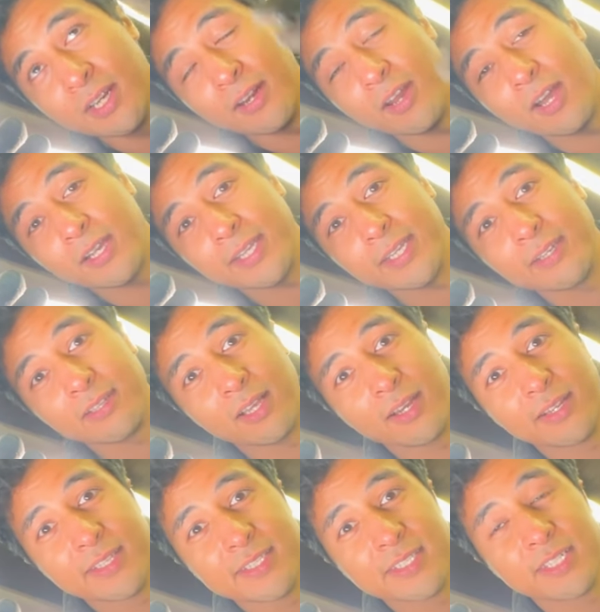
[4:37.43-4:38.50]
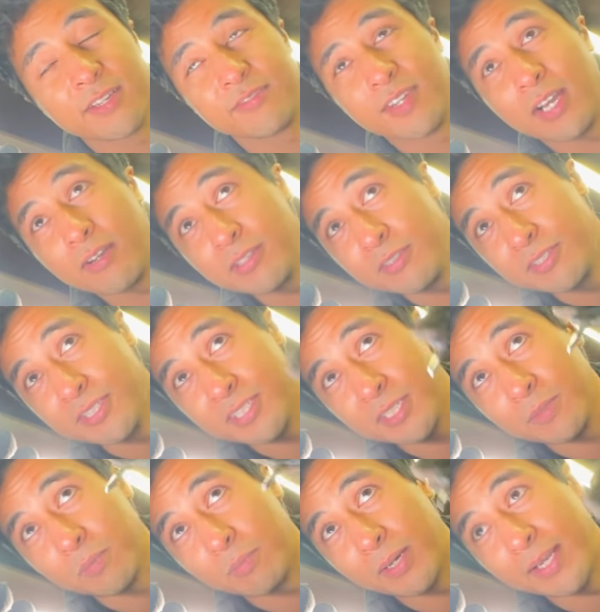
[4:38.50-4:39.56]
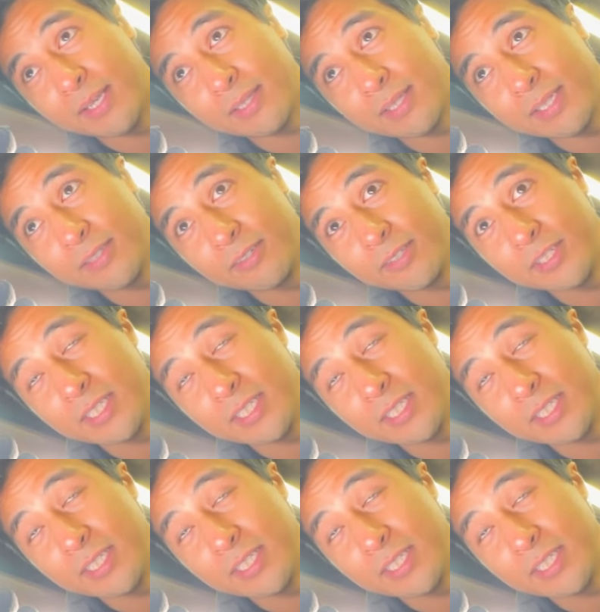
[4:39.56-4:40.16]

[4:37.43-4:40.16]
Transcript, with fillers: knocking a lot of this stuff out using some brake cleaner,